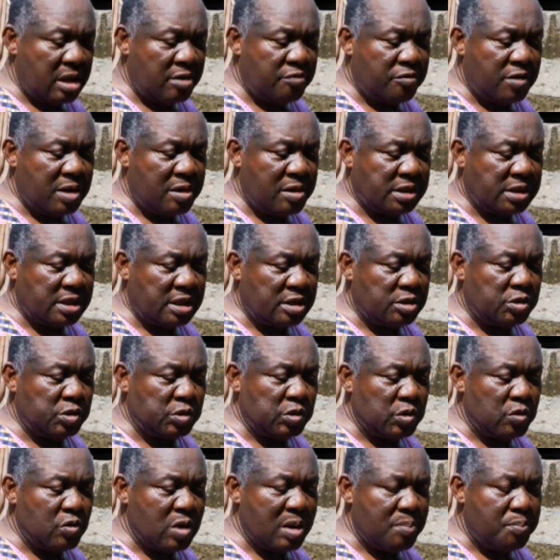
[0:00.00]
ever since
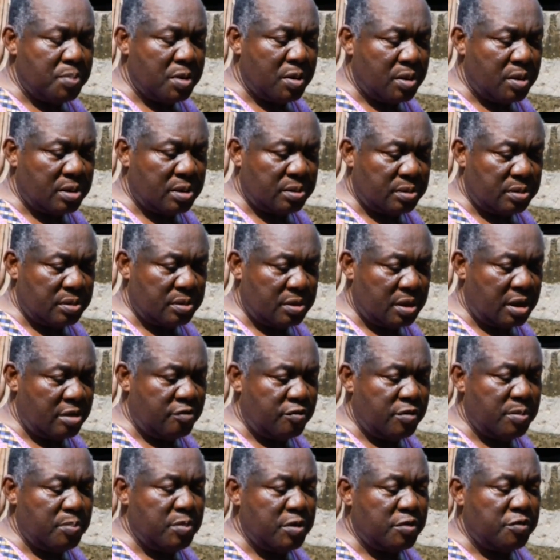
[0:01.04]
you were born, or
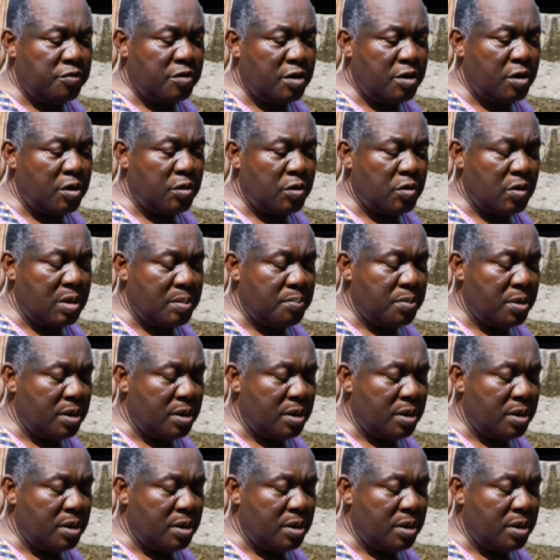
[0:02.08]
even before you were